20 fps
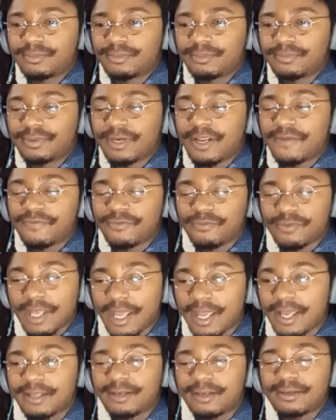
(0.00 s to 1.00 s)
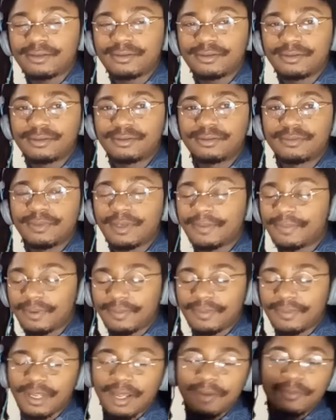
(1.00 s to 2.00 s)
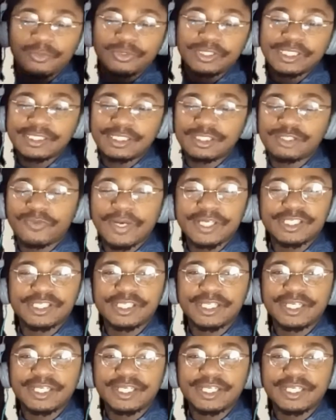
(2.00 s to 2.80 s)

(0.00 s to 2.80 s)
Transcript: if you're not, but with this situation,